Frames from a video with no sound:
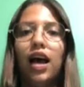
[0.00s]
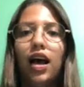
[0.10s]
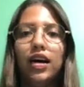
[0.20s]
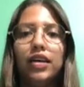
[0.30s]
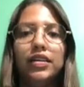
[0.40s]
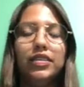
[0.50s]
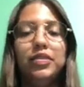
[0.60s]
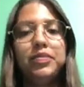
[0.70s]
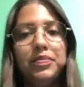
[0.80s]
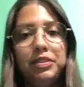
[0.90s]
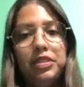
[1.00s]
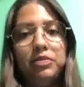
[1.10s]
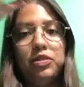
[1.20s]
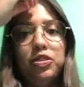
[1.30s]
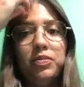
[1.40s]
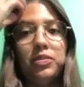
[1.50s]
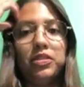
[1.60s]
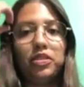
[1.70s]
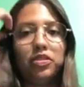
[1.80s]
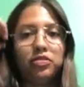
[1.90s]
Hi, my name is Maria
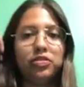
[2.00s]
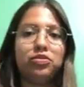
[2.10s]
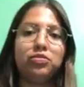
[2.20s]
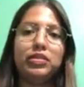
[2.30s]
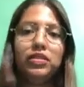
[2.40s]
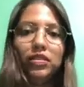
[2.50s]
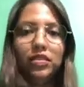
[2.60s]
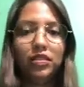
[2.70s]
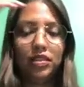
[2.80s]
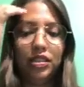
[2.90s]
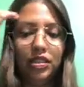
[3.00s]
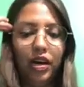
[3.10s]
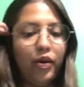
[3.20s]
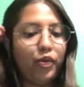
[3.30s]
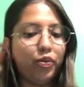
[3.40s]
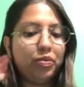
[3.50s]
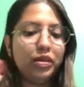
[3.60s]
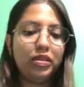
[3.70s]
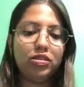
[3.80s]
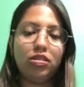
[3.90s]
Covarrubias, and I will
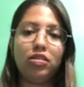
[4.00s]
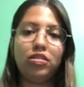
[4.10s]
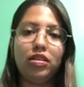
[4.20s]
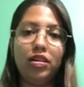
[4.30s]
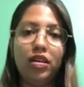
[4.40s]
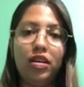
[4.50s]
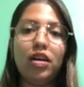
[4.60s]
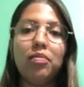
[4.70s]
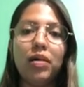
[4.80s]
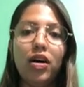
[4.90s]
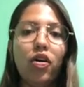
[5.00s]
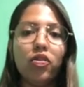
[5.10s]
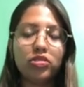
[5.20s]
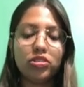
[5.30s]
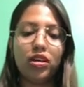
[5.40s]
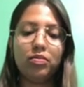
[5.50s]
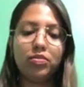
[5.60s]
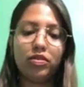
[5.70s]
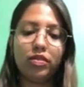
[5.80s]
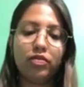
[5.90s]
be talking about
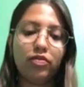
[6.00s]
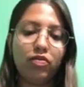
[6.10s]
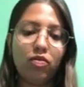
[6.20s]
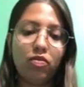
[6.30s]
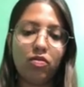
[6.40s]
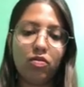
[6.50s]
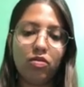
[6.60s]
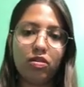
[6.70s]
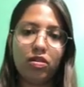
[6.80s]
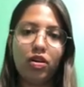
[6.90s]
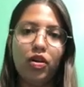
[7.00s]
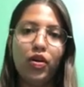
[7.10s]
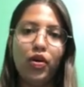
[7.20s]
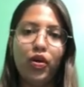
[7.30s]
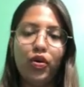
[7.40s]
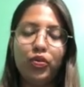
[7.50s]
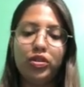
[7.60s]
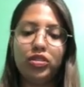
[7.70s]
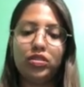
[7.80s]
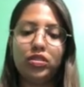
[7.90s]
Chapter 4,
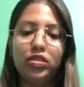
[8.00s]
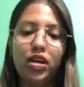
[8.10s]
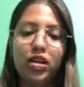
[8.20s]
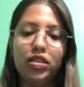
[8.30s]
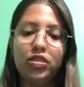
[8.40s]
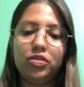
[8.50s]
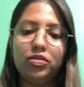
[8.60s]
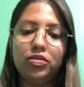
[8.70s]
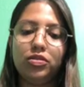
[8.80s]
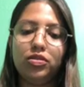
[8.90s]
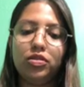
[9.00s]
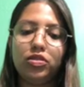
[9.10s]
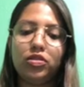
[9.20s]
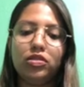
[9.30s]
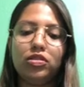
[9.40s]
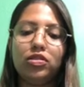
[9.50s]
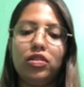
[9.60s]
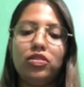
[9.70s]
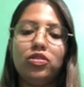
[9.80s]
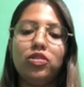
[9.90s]
which is titled
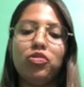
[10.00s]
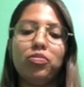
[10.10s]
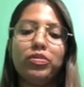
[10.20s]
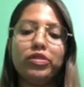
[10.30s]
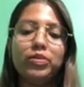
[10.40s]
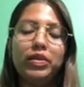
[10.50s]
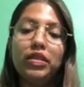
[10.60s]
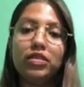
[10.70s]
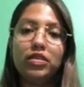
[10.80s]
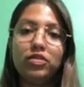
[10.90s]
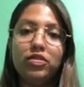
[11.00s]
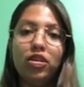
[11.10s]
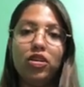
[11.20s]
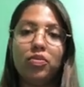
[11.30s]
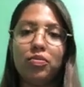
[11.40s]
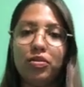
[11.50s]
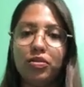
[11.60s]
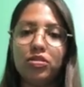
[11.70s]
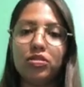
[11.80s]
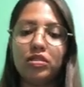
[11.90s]
Sociological Perspectives on
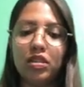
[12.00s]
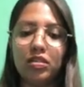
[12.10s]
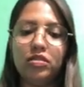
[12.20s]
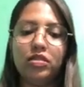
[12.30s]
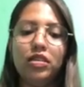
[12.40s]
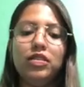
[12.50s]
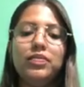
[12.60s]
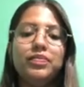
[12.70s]
Personality.